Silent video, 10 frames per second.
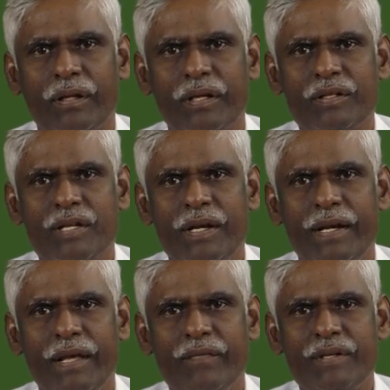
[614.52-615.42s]
Kingsley
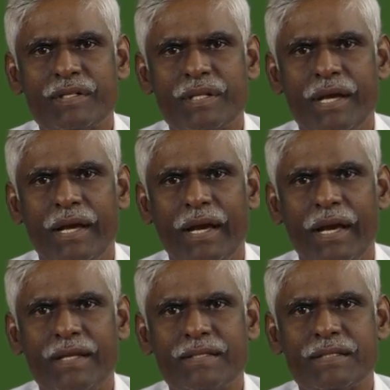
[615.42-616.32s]
Davis
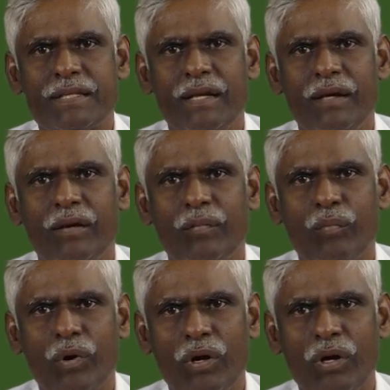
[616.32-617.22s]
has
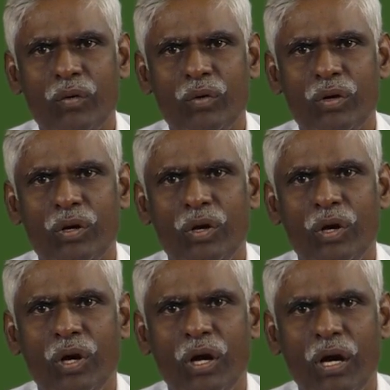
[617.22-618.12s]
brought out
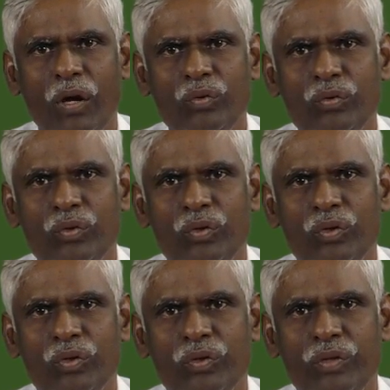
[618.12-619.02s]
how
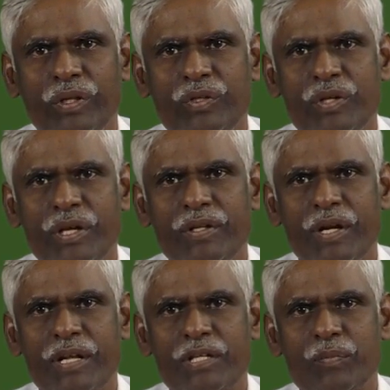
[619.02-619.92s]
the change
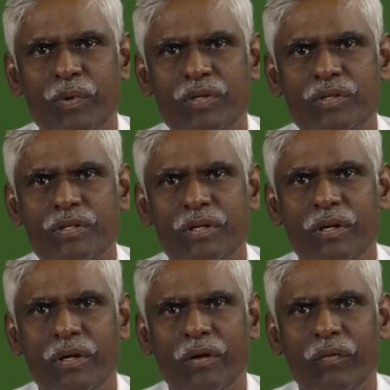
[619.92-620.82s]
and response
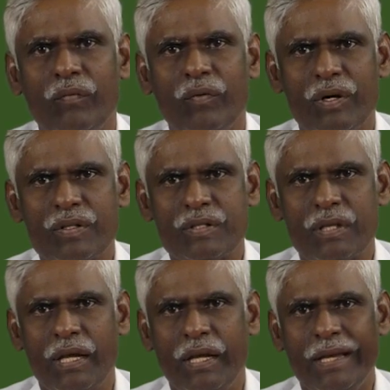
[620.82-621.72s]
was
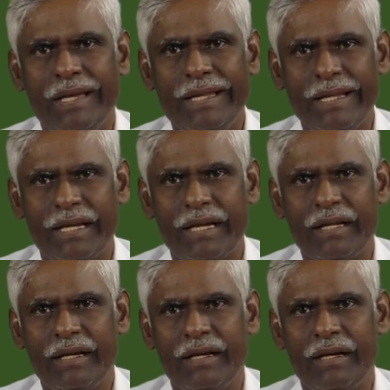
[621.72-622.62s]
linked
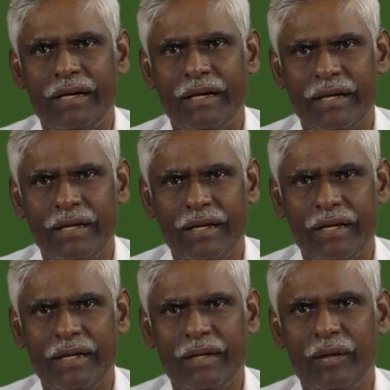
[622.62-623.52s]

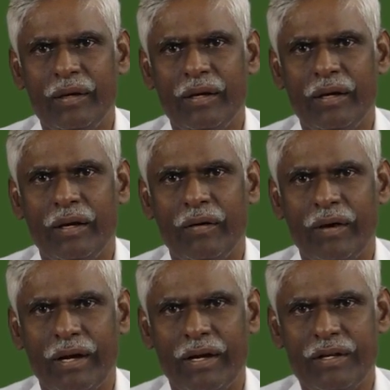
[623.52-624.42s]
in
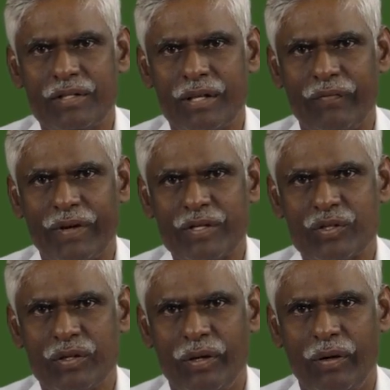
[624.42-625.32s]
its
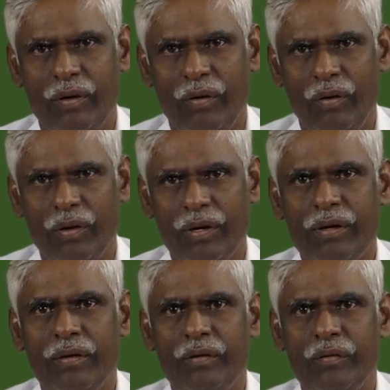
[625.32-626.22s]
effects on
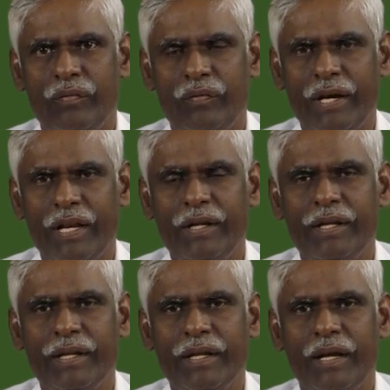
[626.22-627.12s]

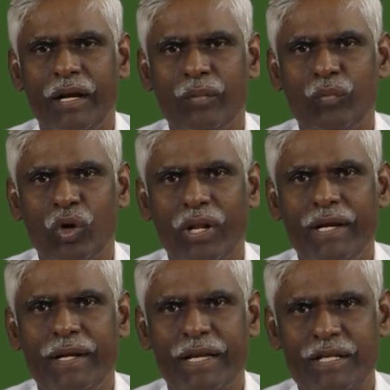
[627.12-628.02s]
fertility and
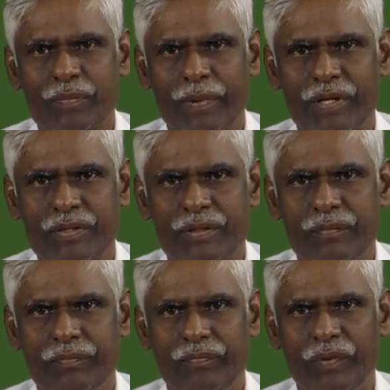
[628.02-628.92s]
mortality aspects.
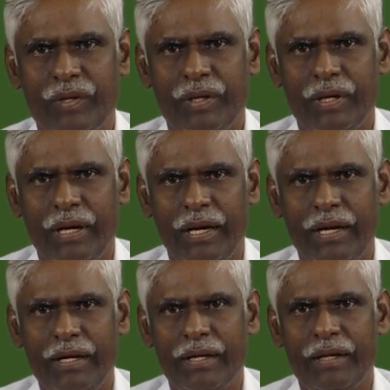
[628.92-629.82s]

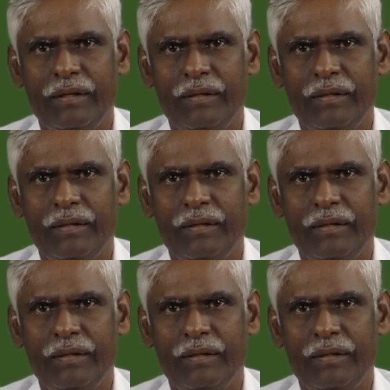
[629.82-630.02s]
And